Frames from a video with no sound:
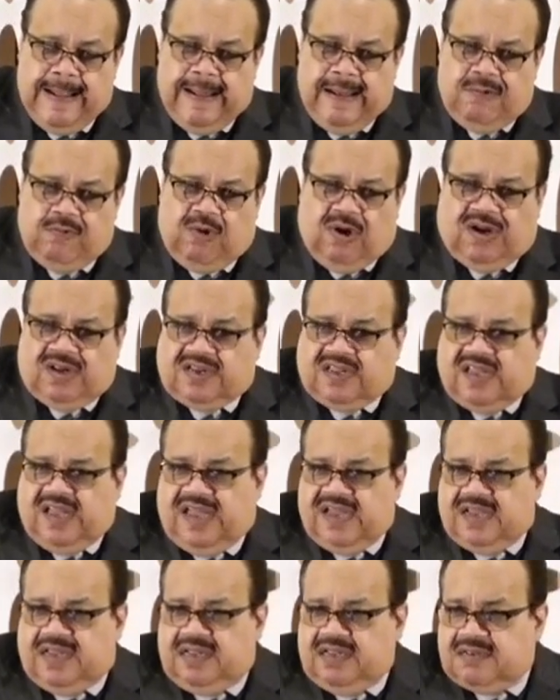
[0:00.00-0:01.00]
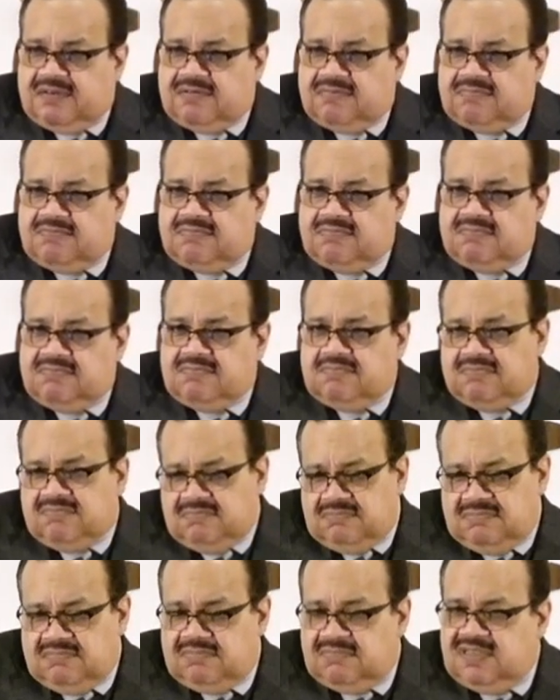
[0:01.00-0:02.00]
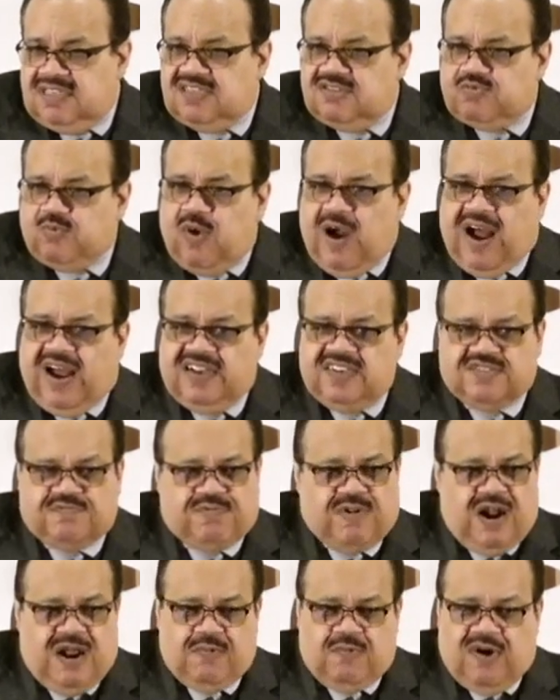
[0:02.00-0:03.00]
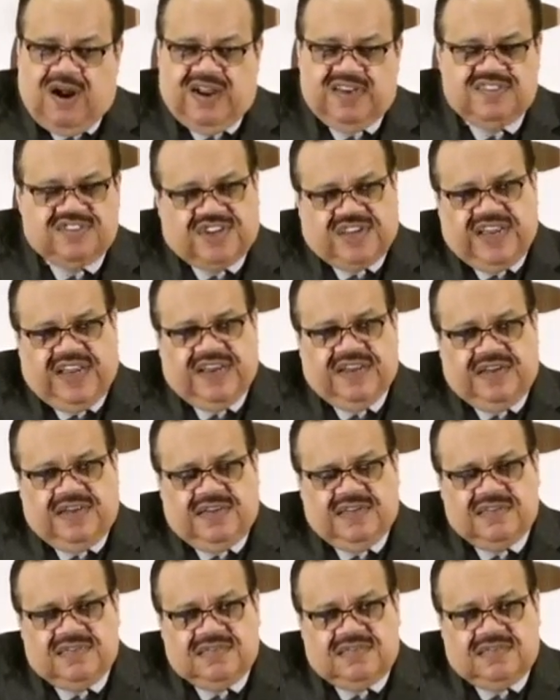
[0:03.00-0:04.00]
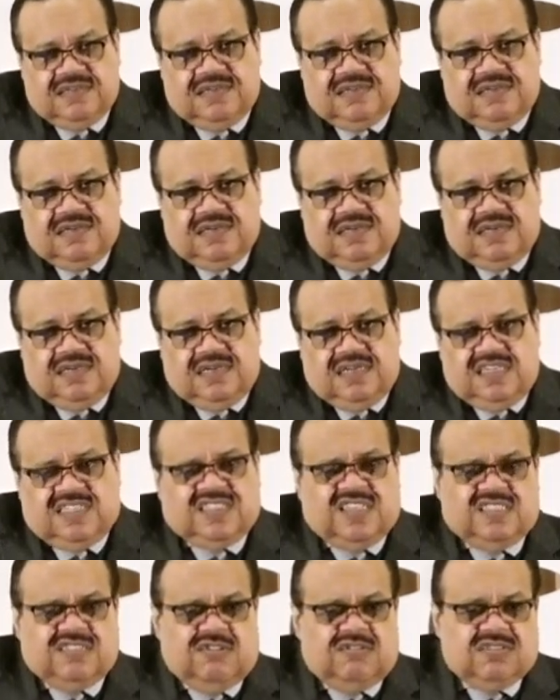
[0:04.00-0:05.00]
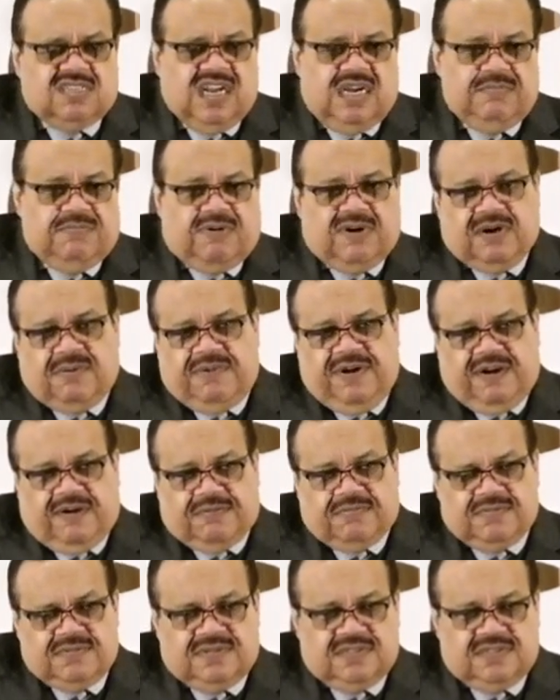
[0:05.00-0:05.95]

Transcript: What a king. He's wise, probably wise king. He says, okay, bring them here.